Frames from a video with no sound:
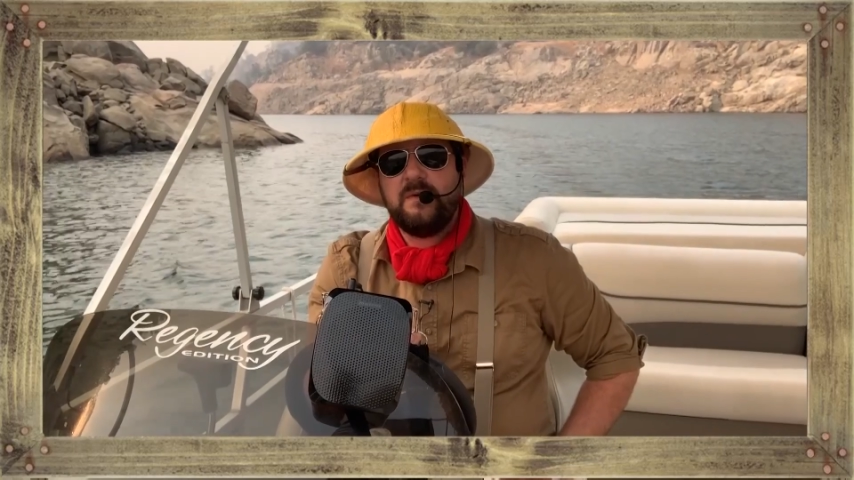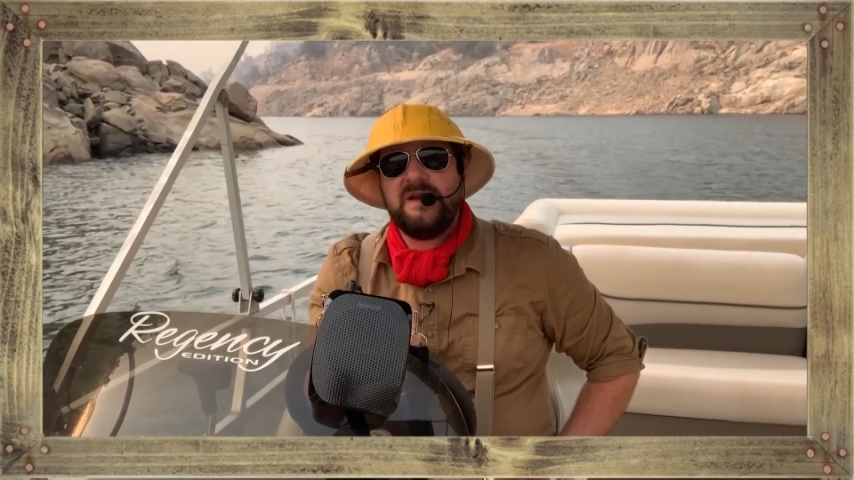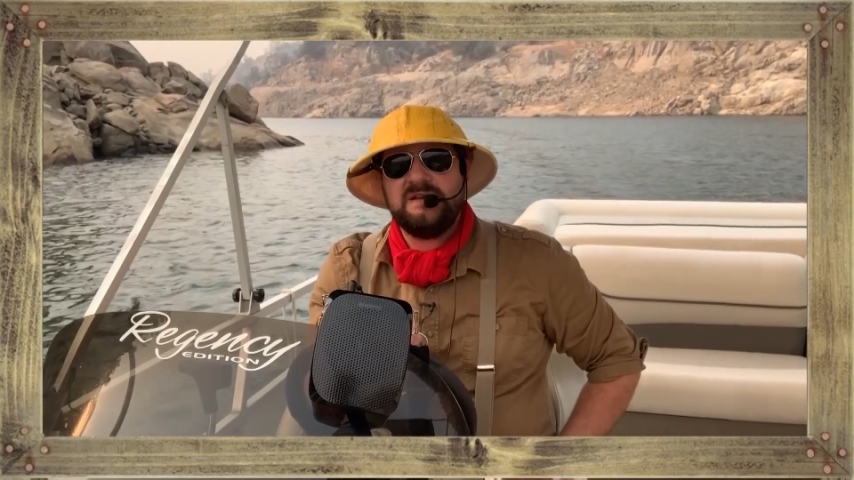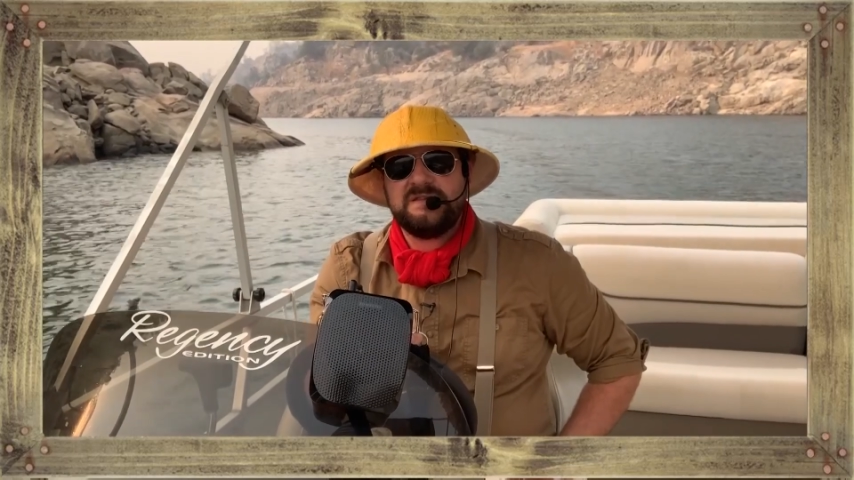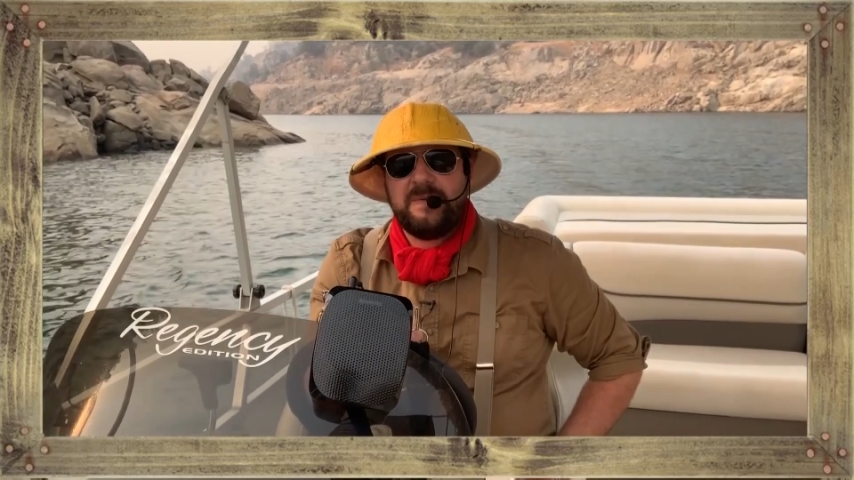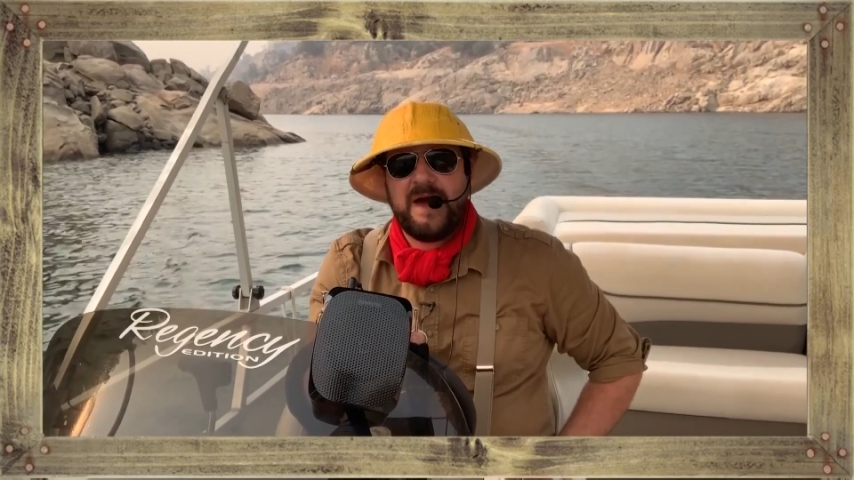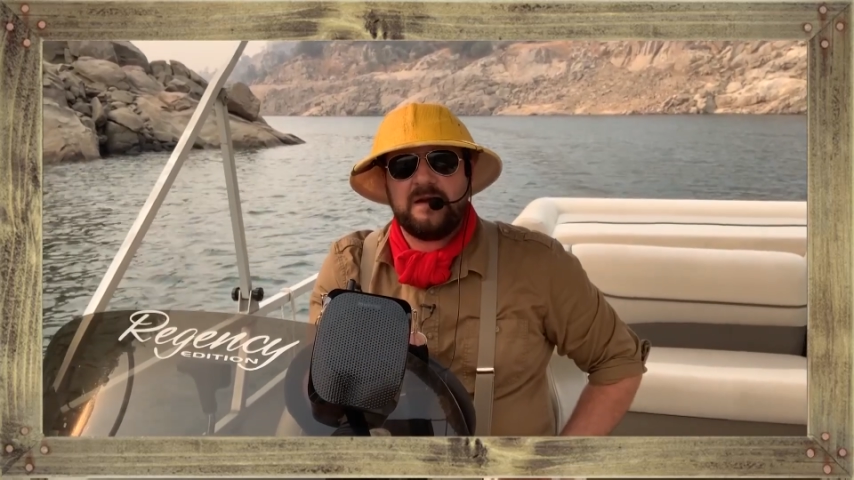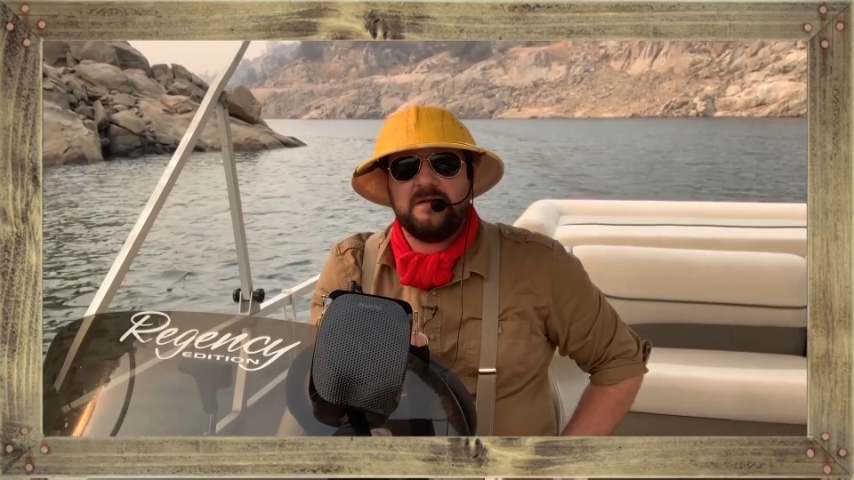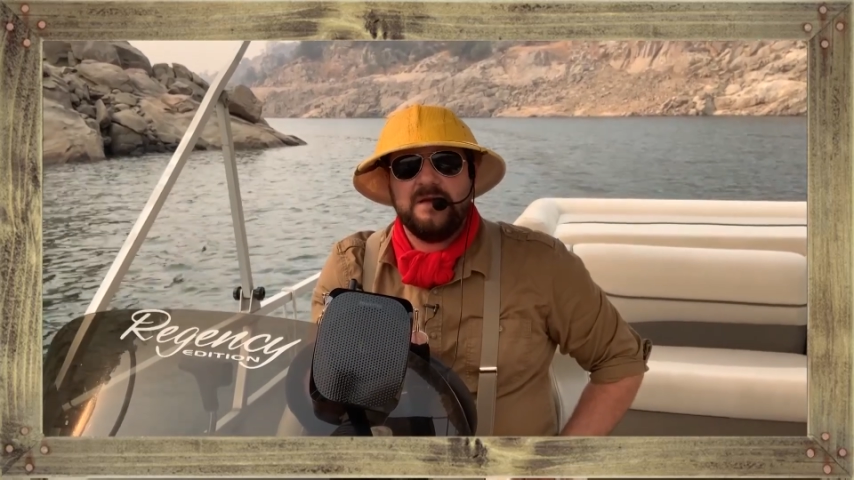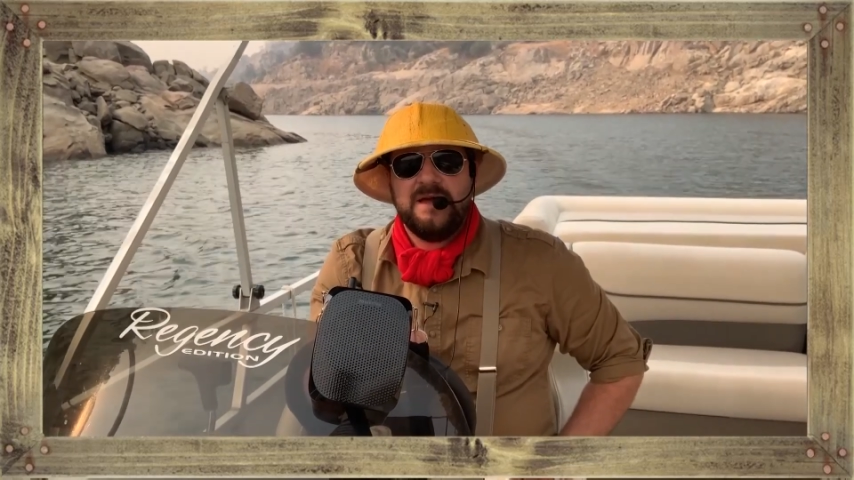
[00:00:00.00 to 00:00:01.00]
he went into
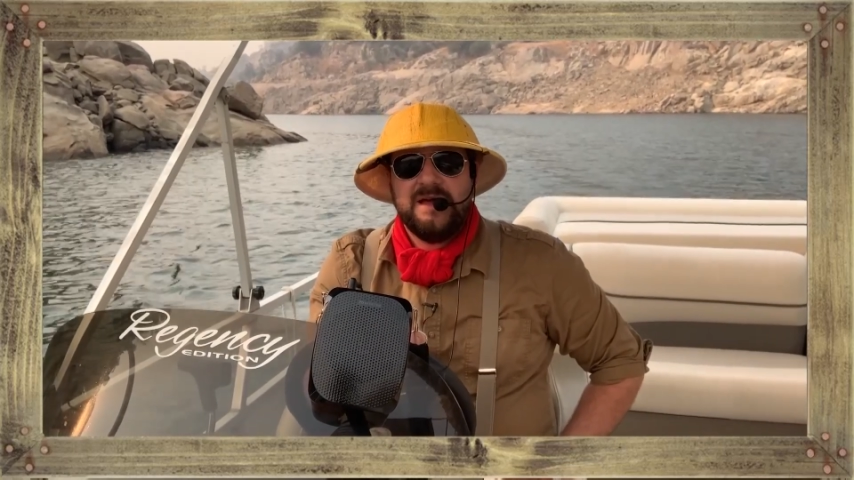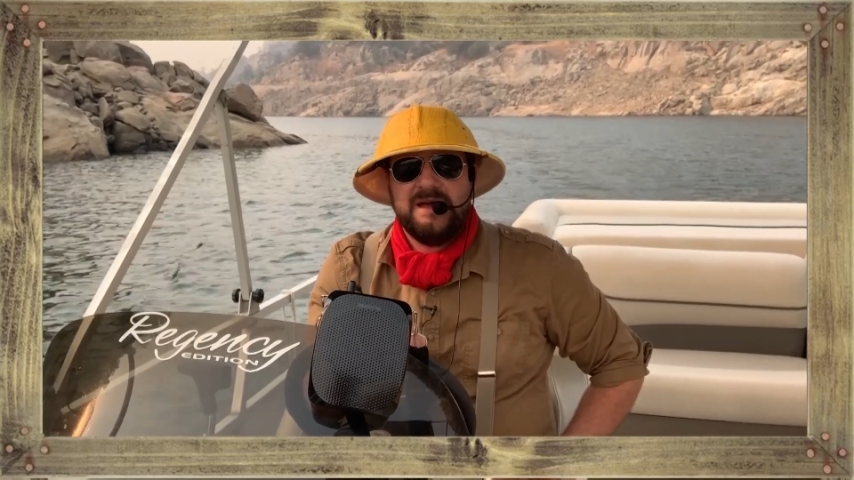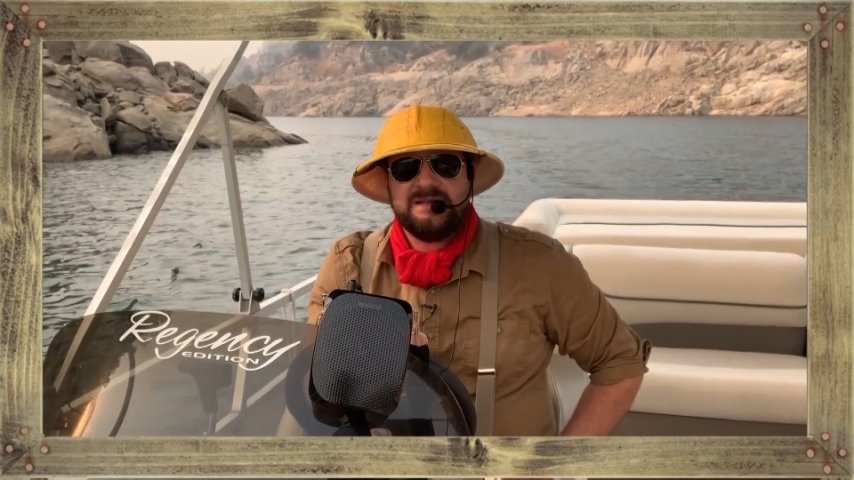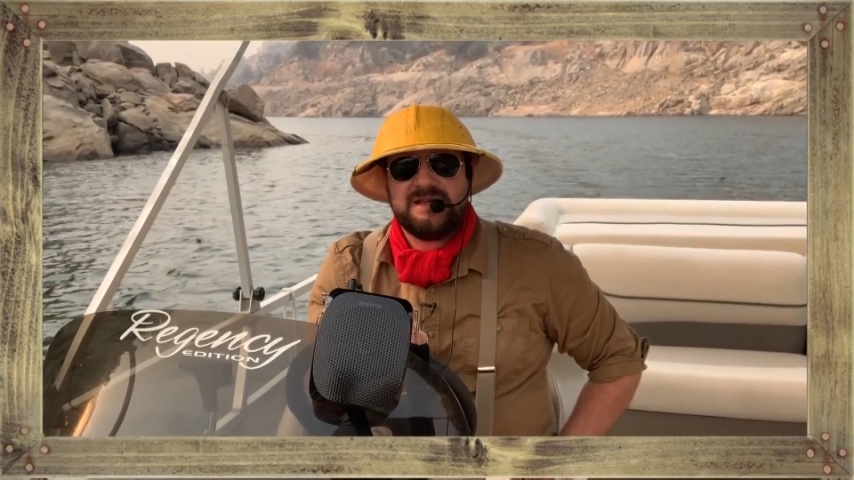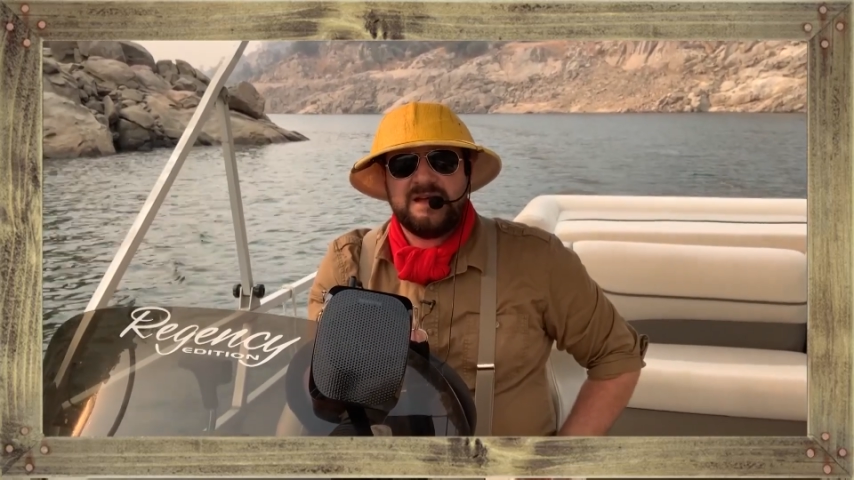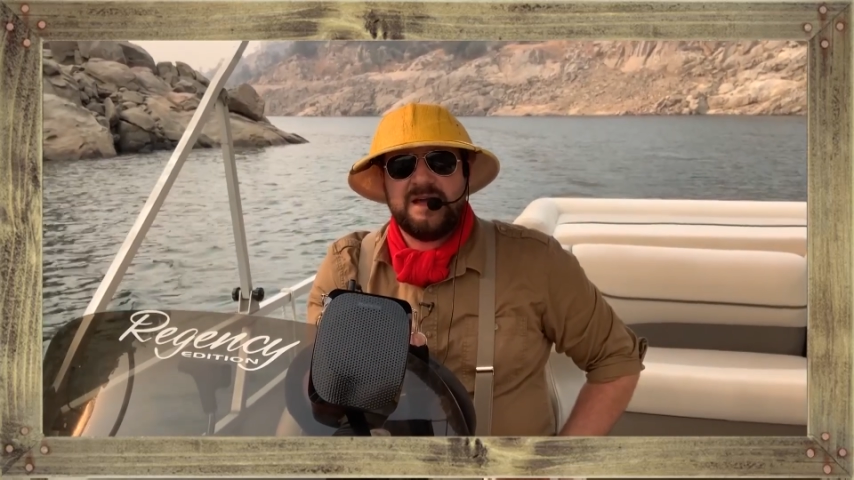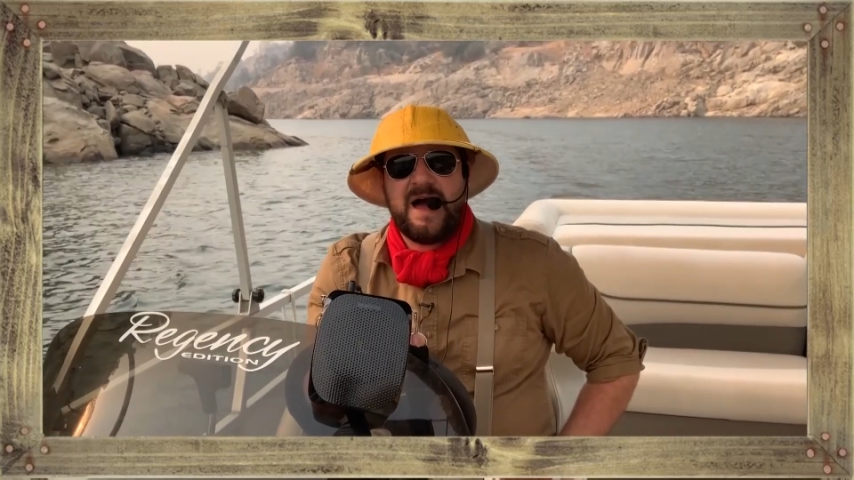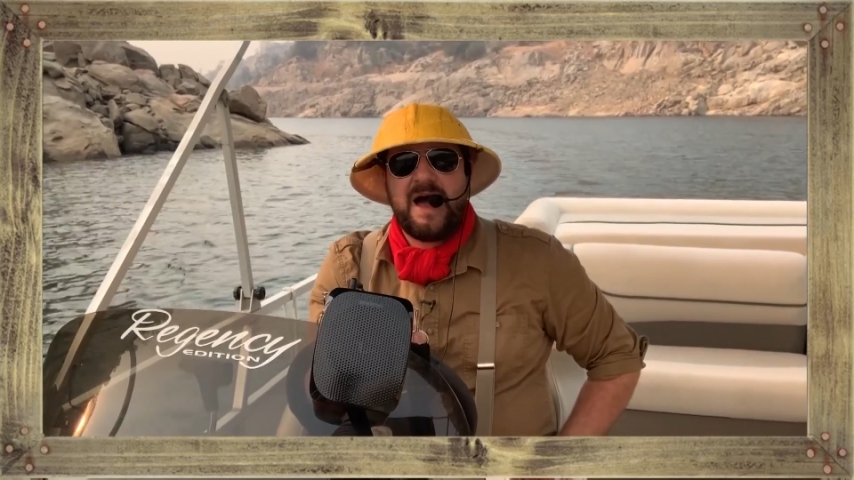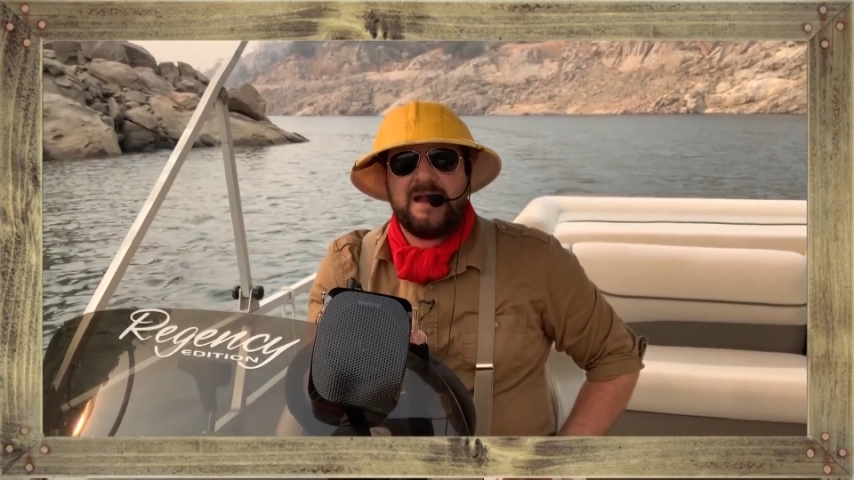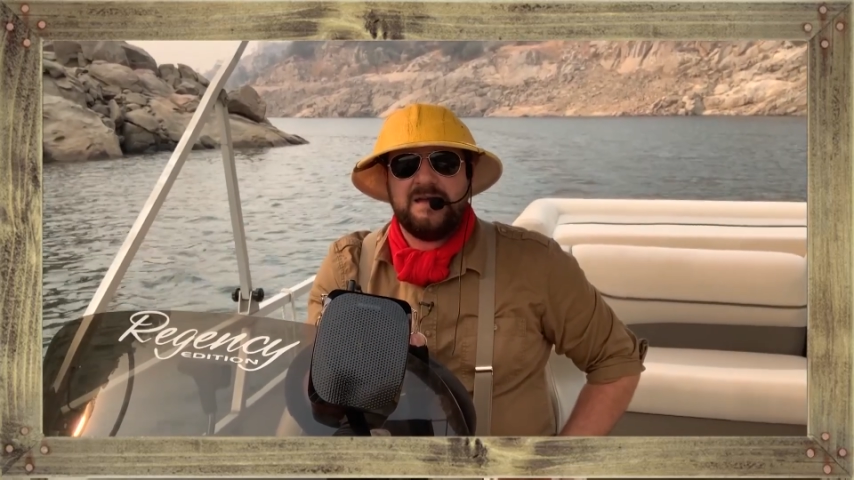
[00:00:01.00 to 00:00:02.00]
battle, he said,
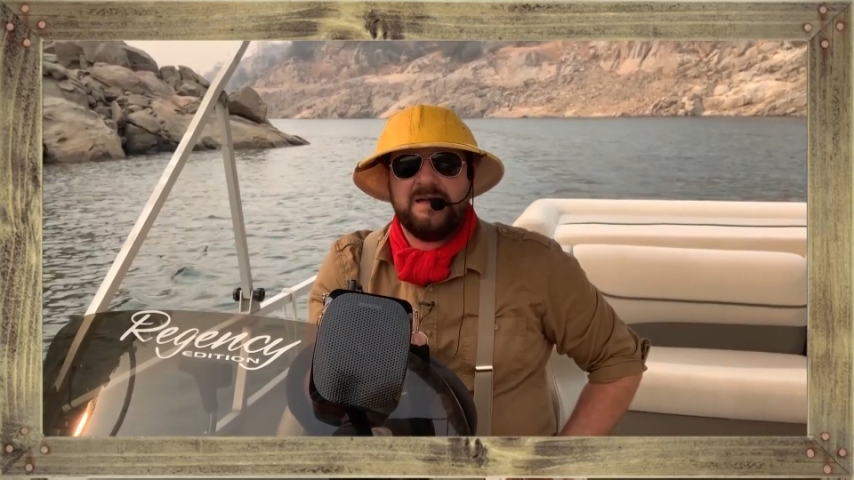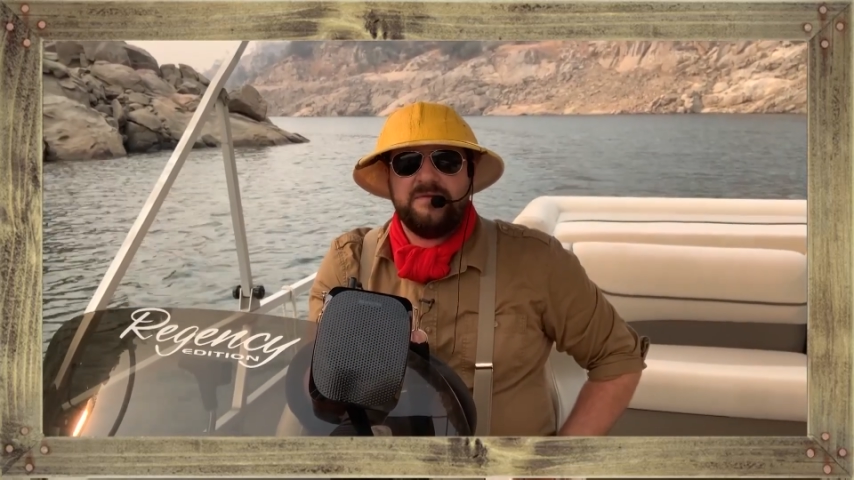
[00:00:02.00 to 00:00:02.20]
God,